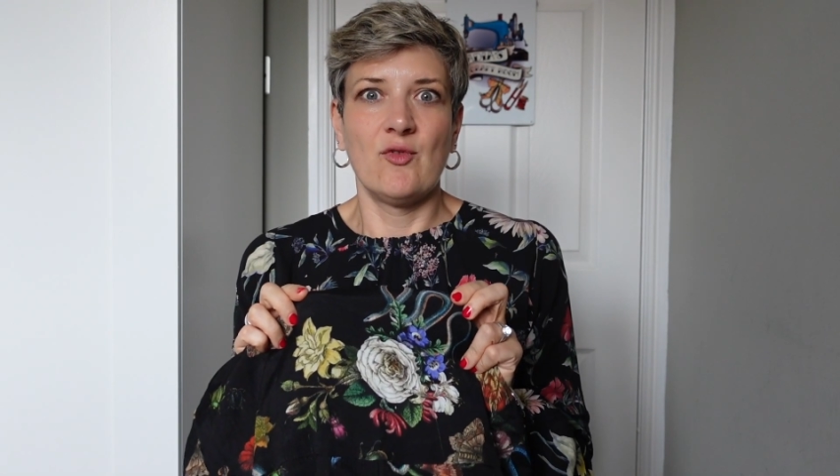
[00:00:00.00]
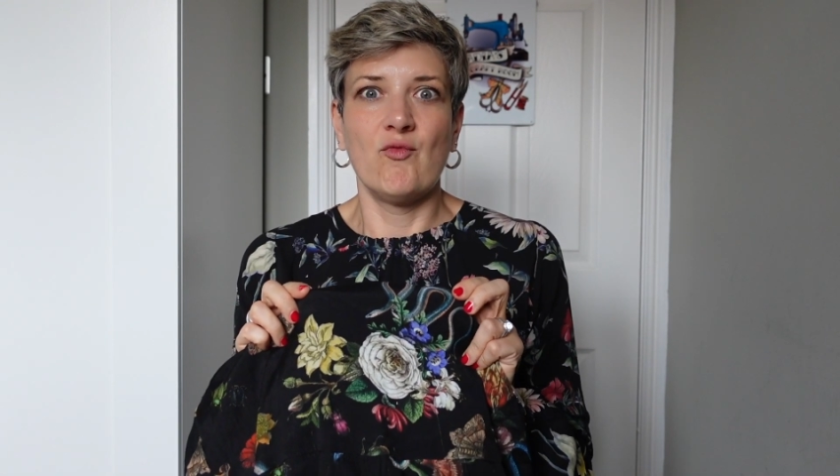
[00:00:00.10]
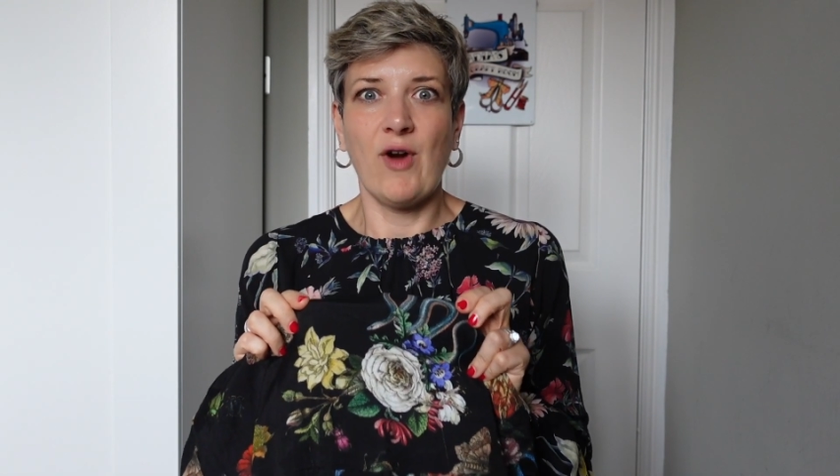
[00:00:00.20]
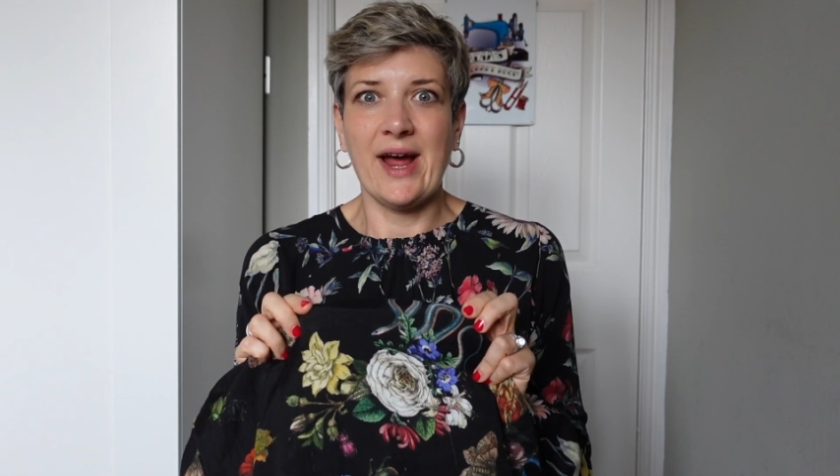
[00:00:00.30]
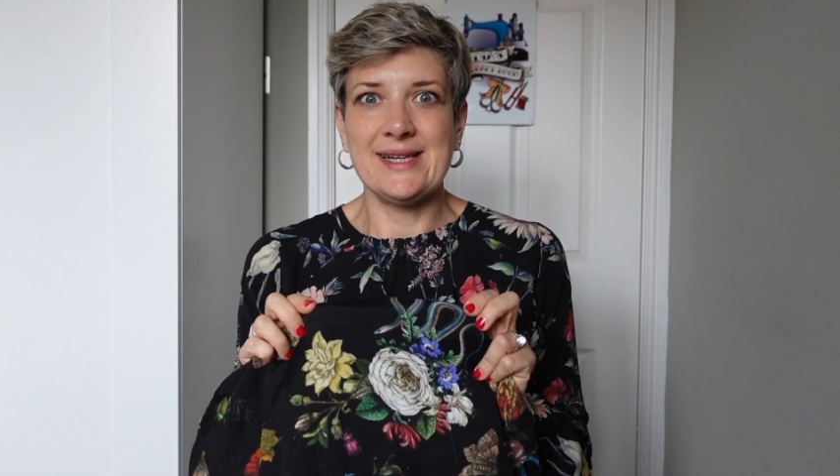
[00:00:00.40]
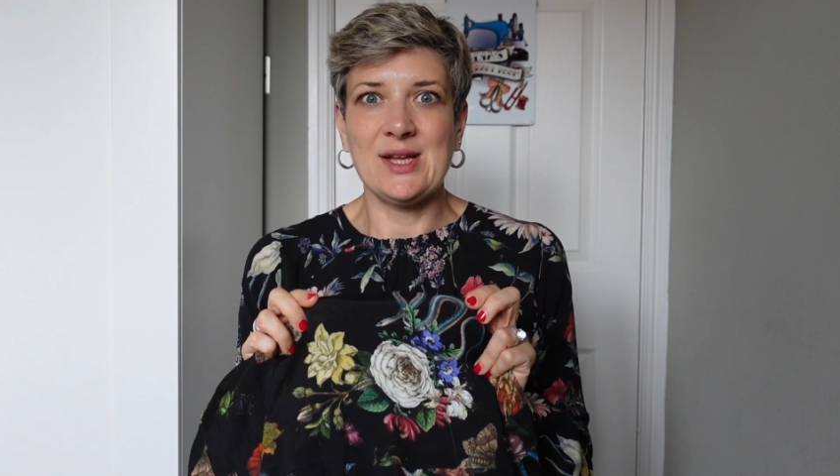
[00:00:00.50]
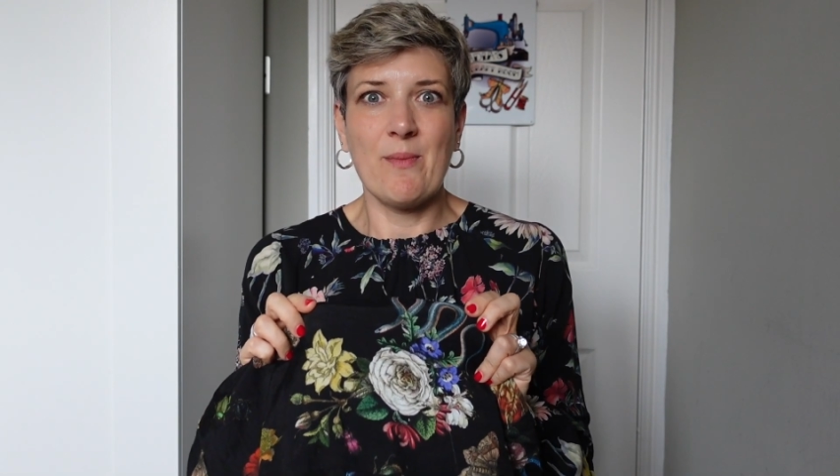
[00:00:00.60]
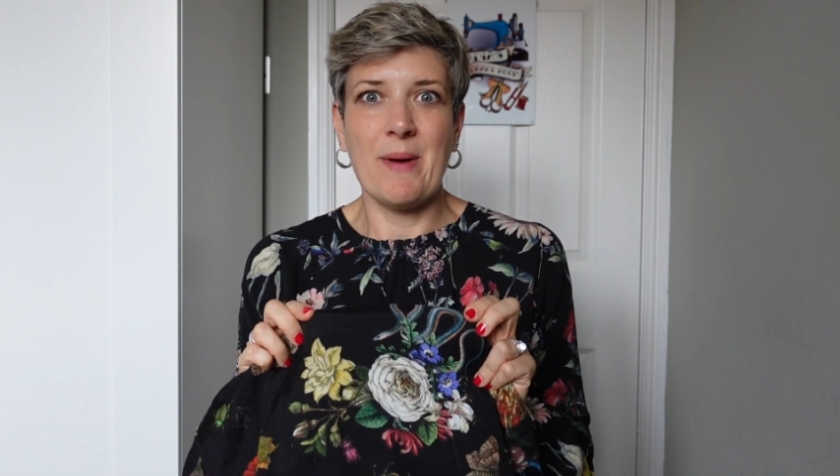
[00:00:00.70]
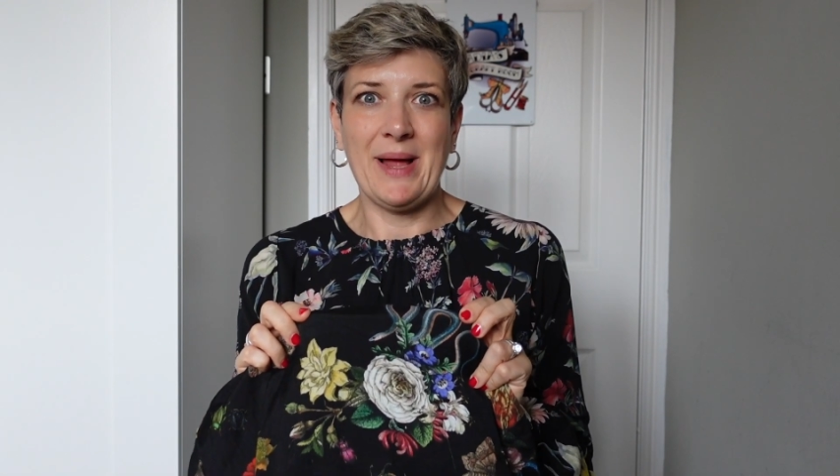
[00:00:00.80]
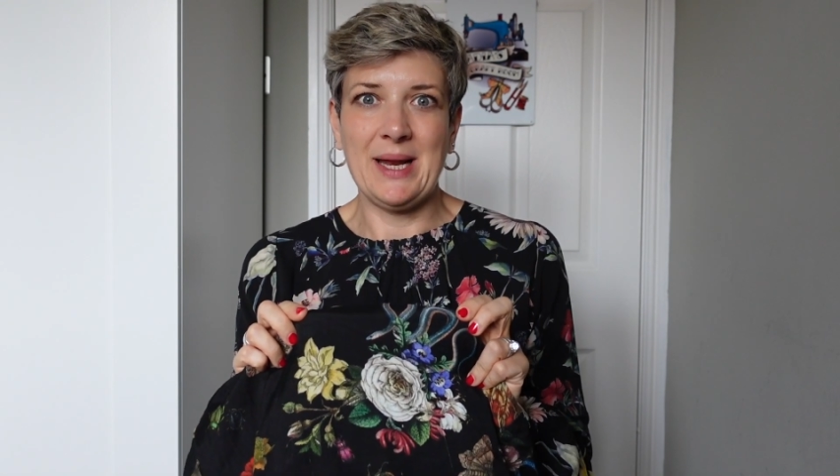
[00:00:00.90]
right on
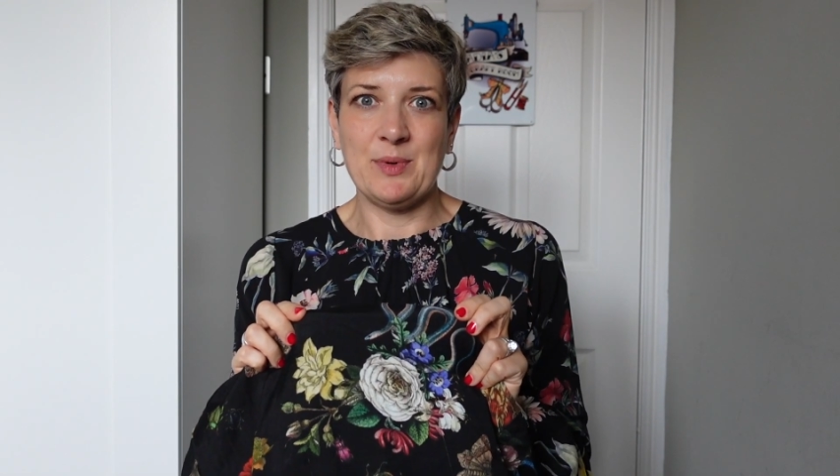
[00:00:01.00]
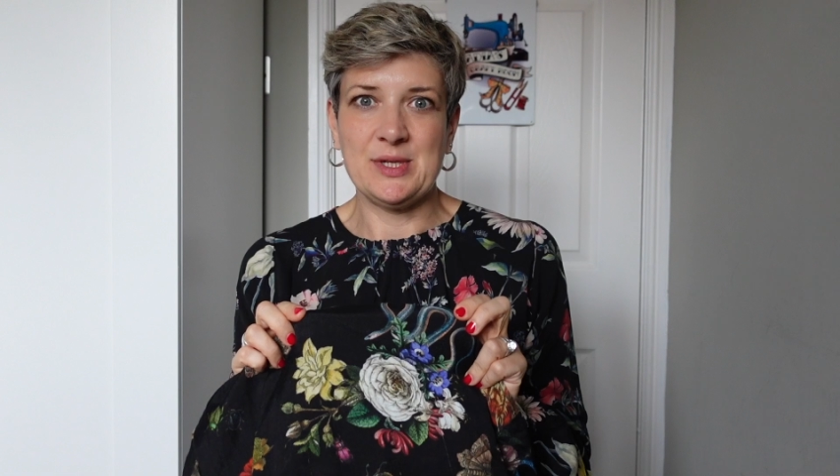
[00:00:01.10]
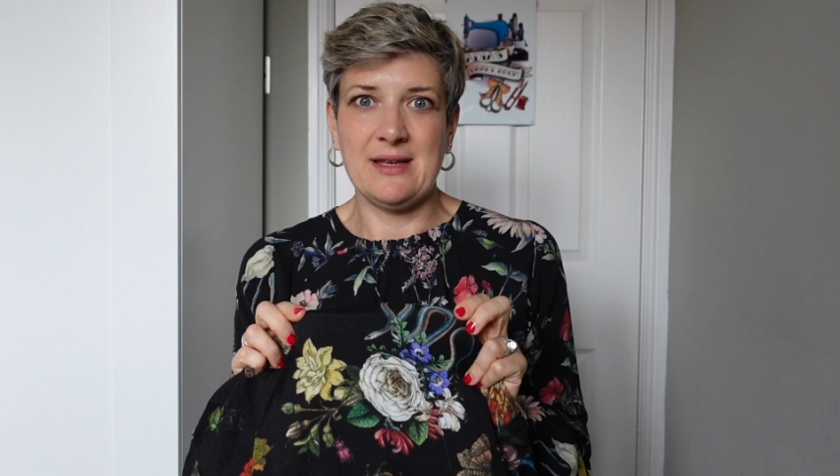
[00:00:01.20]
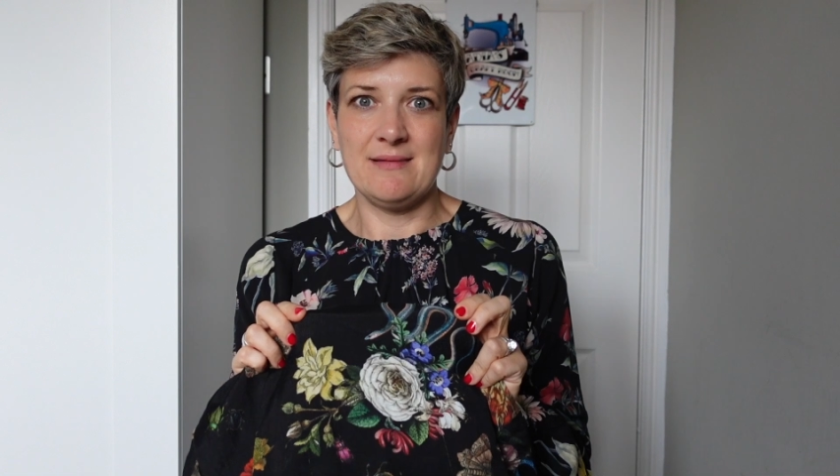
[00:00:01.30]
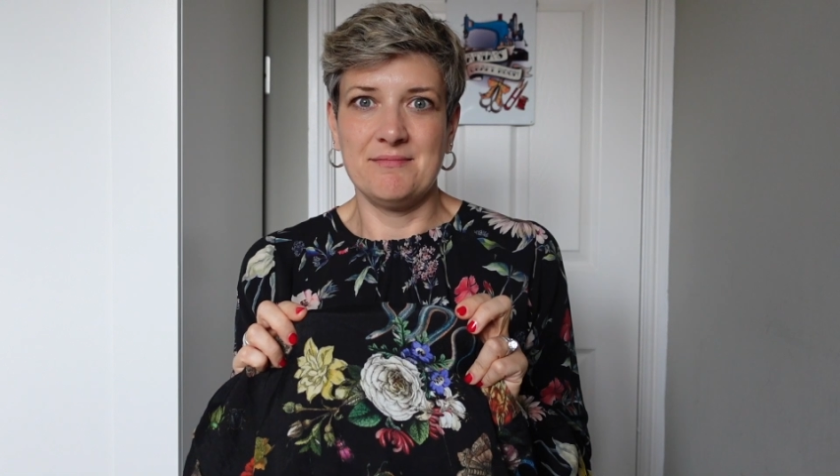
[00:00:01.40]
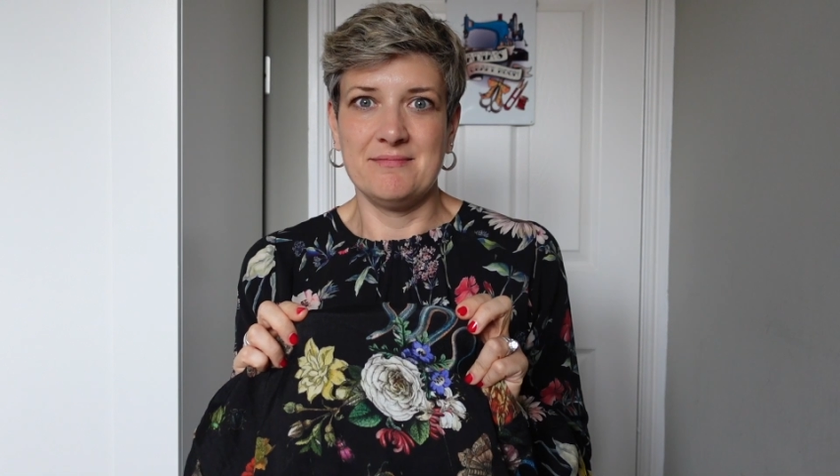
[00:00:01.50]
my belly button.